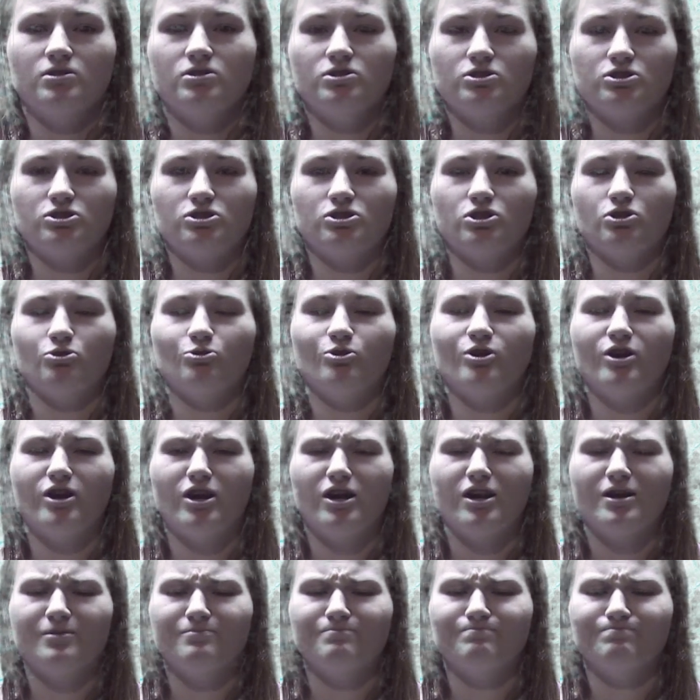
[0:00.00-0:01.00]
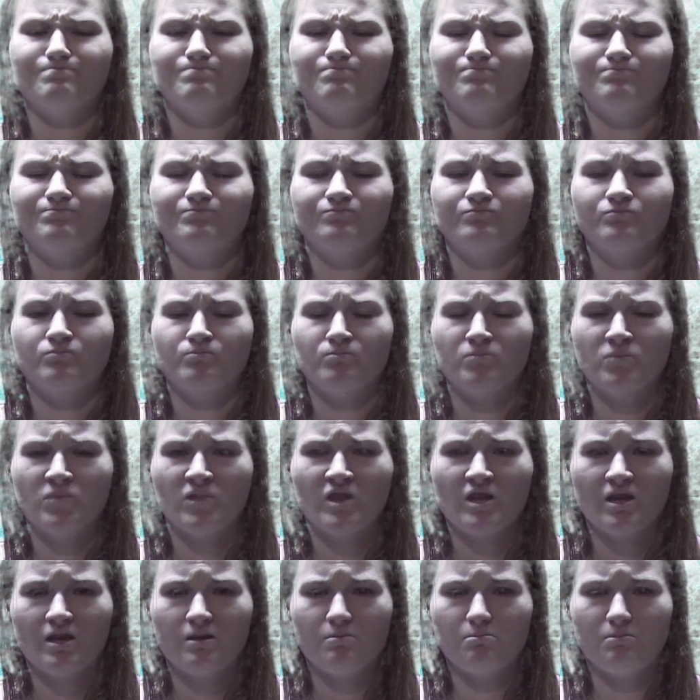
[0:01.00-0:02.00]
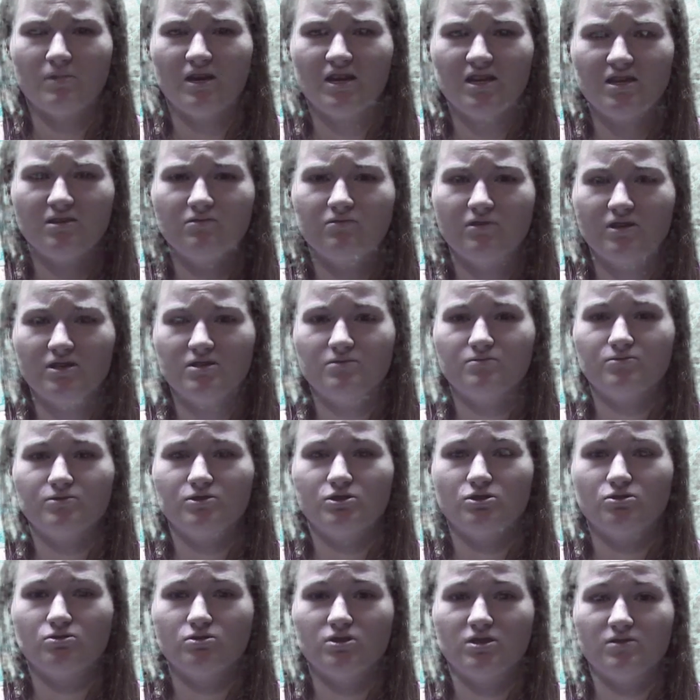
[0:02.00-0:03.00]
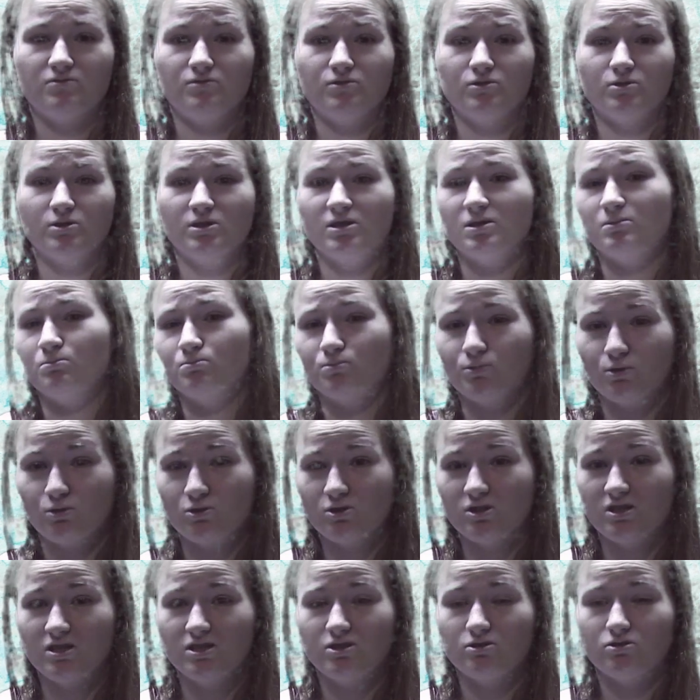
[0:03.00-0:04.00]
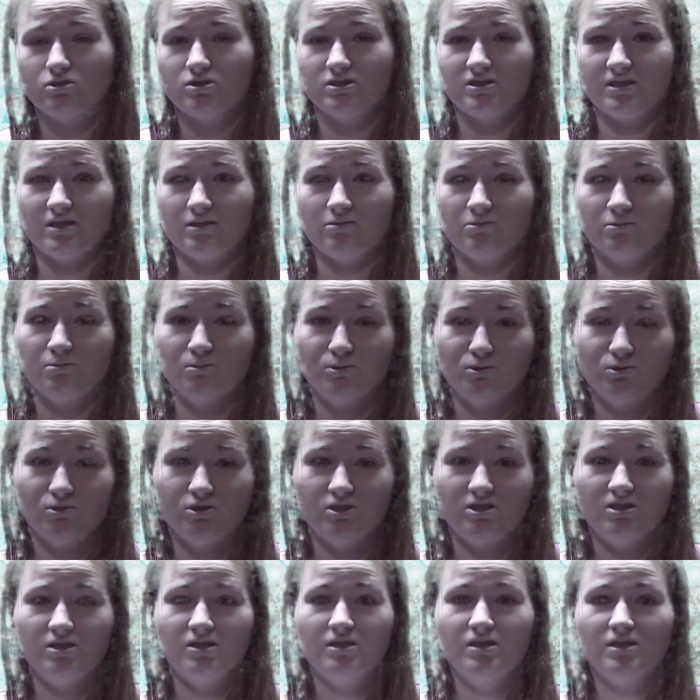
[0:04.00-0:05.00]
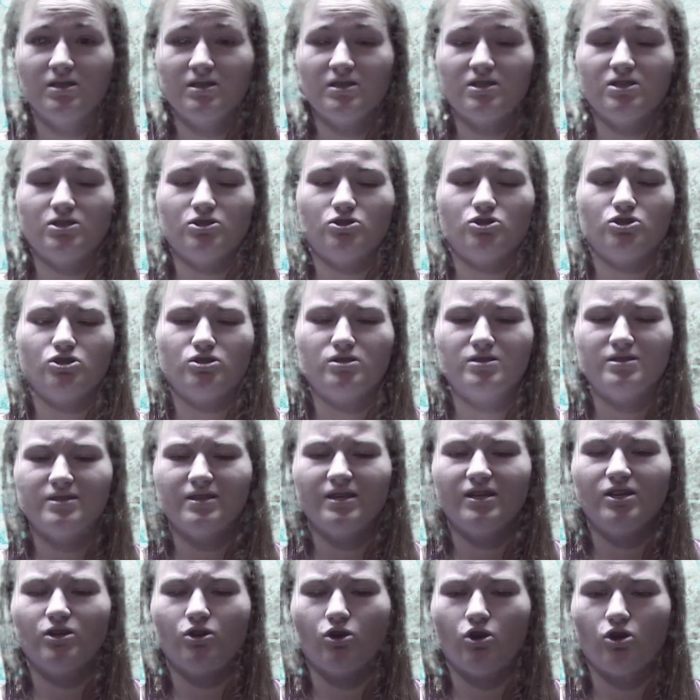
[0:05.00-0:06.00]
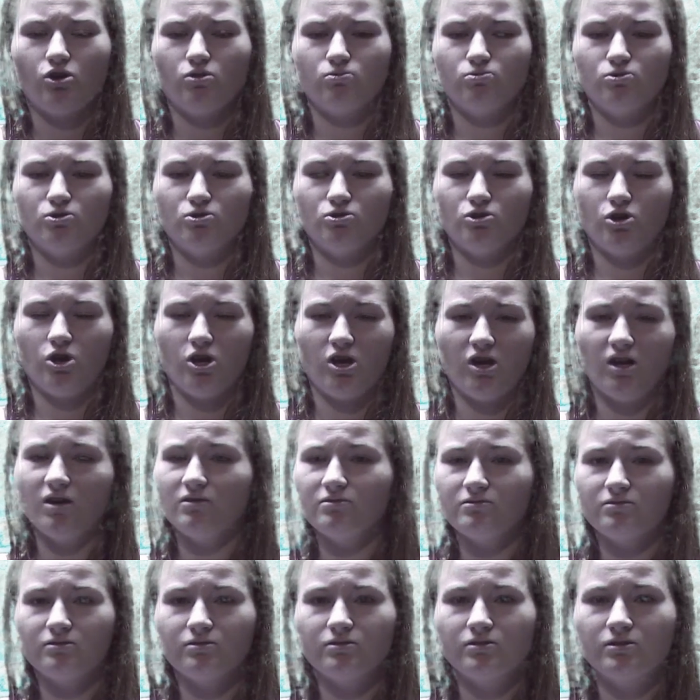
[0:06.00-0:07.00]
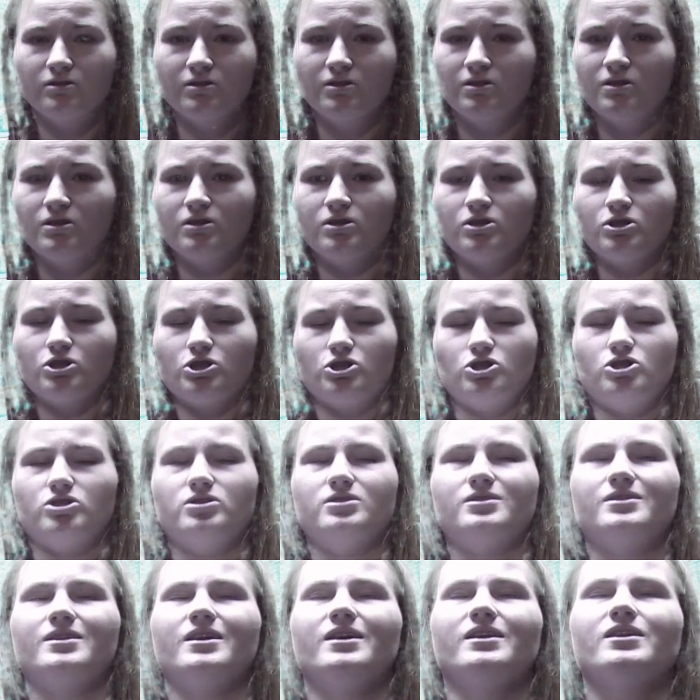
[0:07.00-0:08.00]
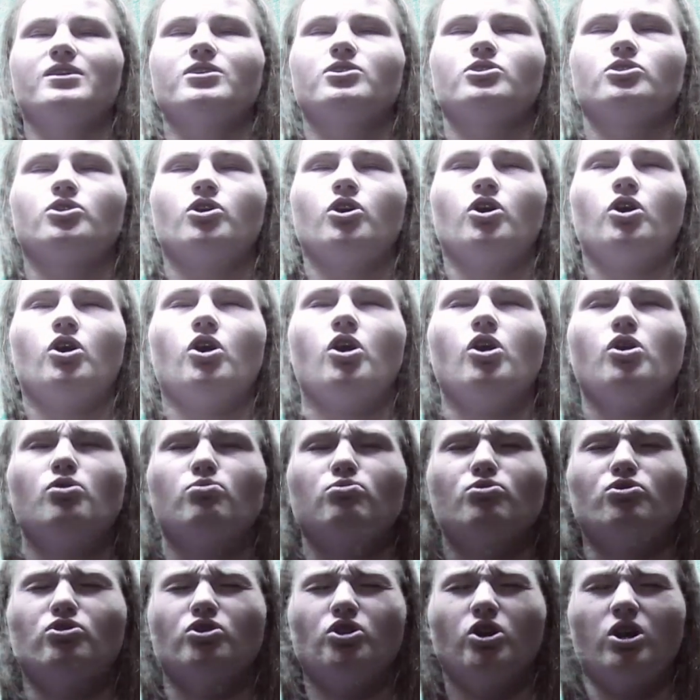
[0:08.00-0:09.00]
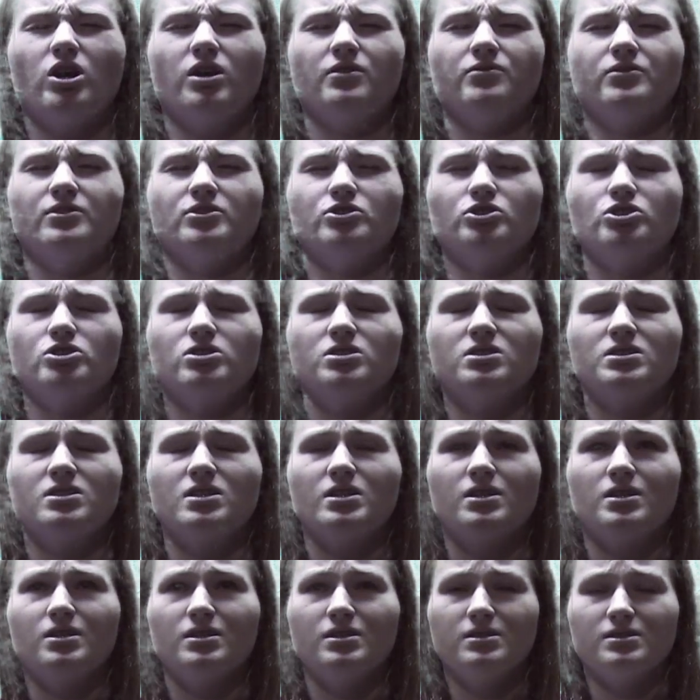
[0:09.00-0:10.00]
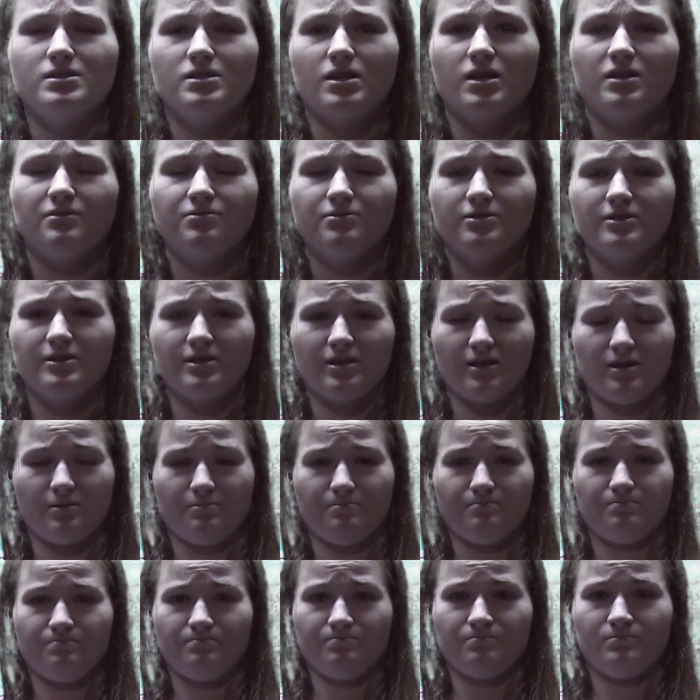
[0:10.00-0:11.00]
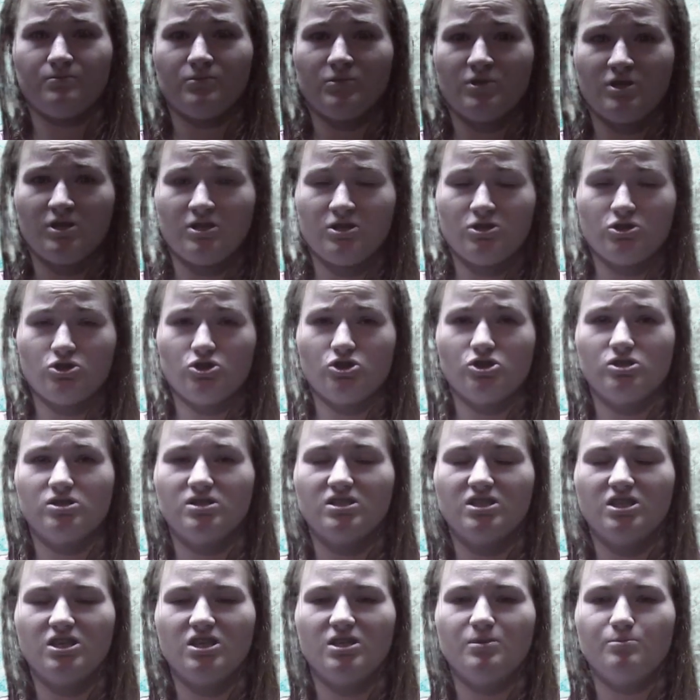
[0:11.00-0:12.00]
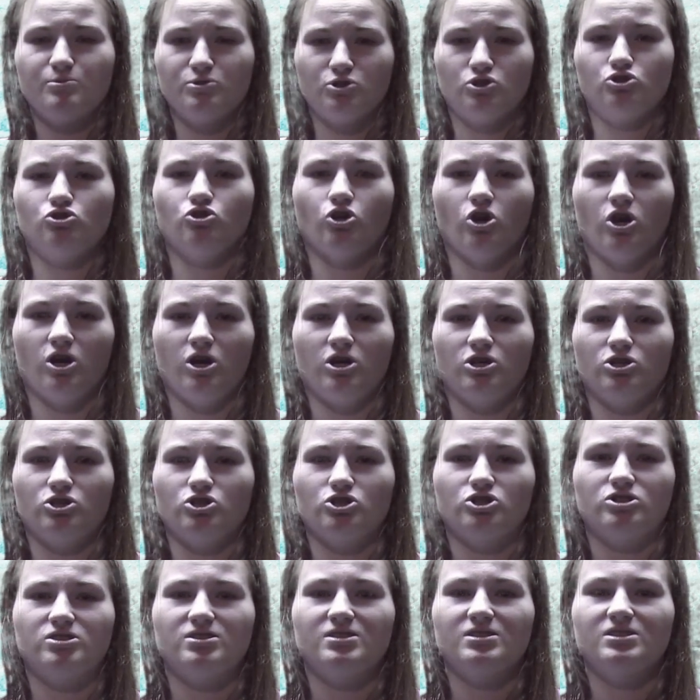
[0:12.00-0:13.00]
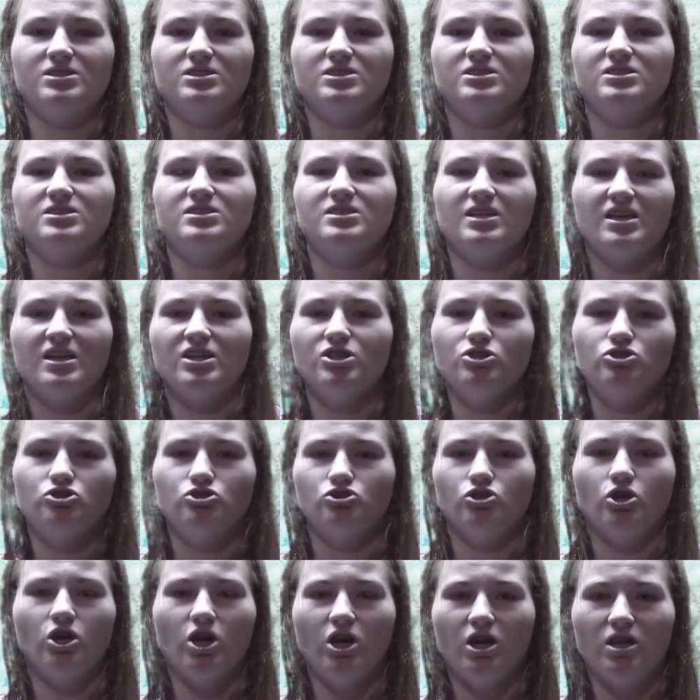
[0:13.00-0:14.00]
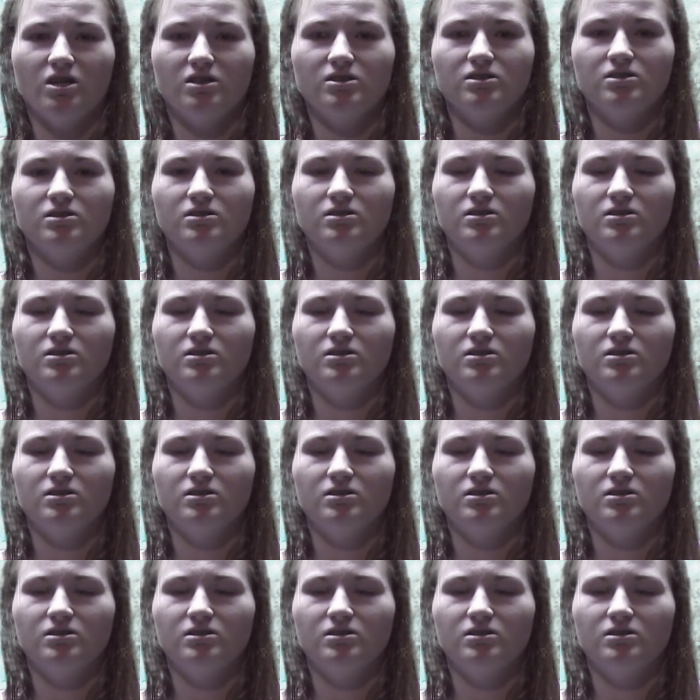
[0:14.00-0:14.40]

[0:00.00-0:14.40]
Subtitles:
So, my advice for you, if you're getting bullied or cyberbullied, is just let all roll off. Just let it all roll off and just toughen up. Just keep strong. Just stay strong.